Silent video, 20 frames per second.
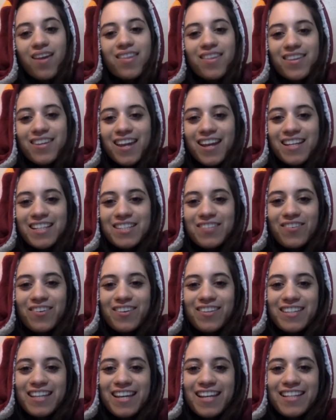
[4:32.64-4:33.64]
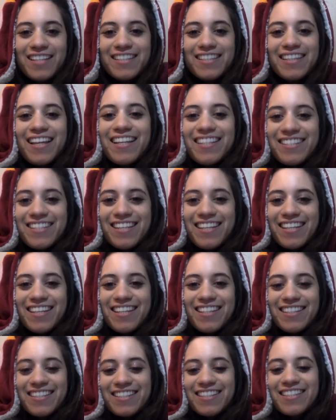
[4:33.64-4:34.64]
The next folktale is
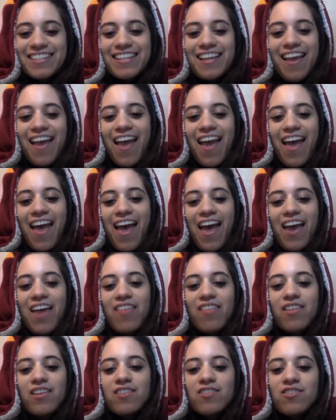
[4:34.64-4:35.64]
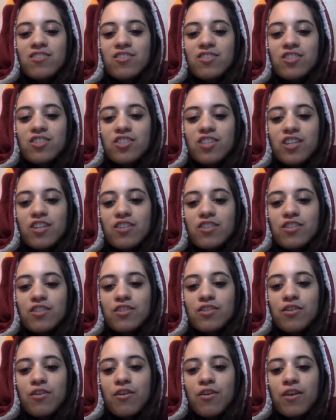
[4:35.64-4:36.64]
legends. And legends share
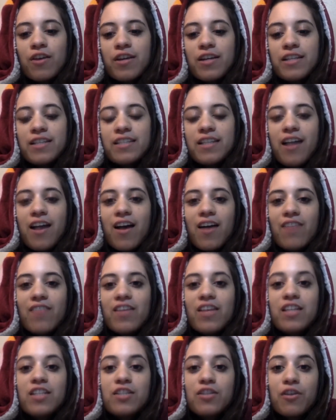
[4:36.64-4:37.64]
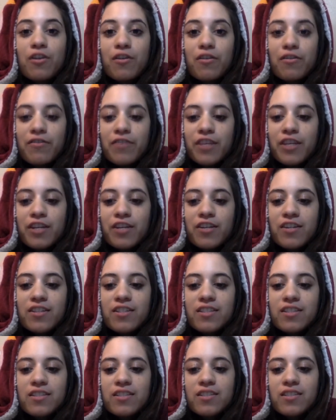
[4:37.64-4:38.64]
stories of historical
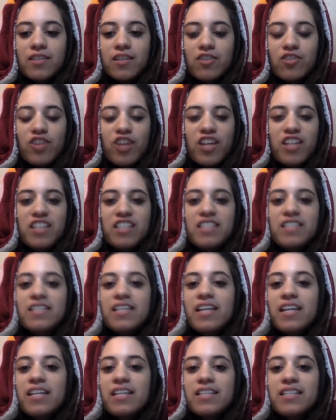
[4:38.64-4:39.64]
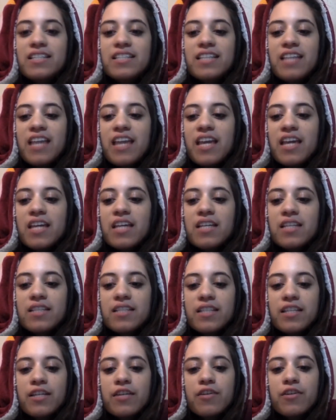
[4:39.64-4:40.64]
figures, such as saints, kings,
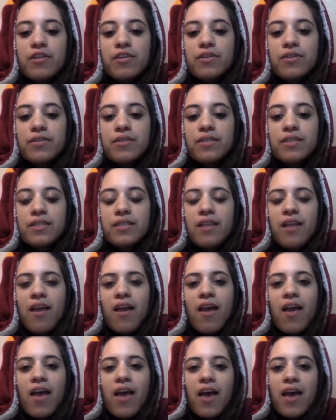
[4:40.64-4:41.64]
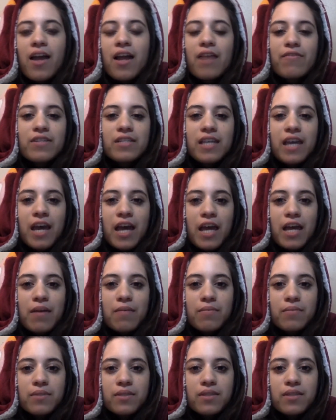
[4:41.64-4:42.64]
and heroes. And
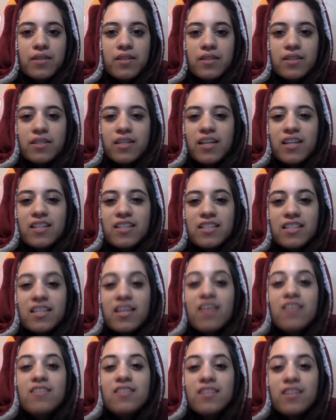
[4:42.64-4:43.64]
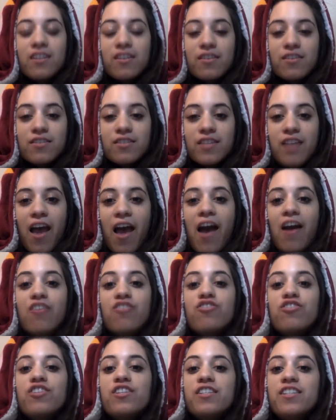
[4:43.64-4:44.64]
oftentimes, these saints, kings, and heroes
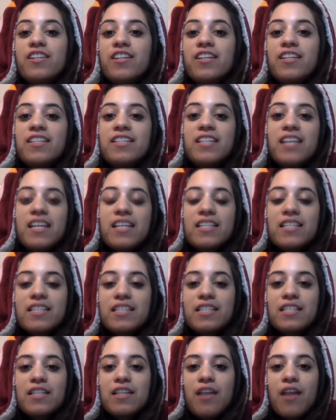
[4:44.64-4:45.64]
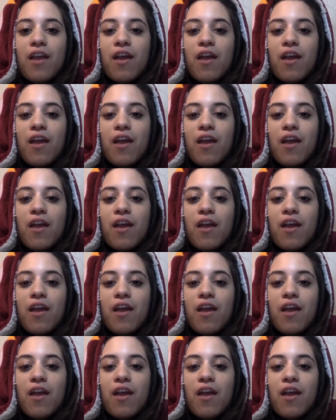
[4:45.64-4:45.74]
actually did exist,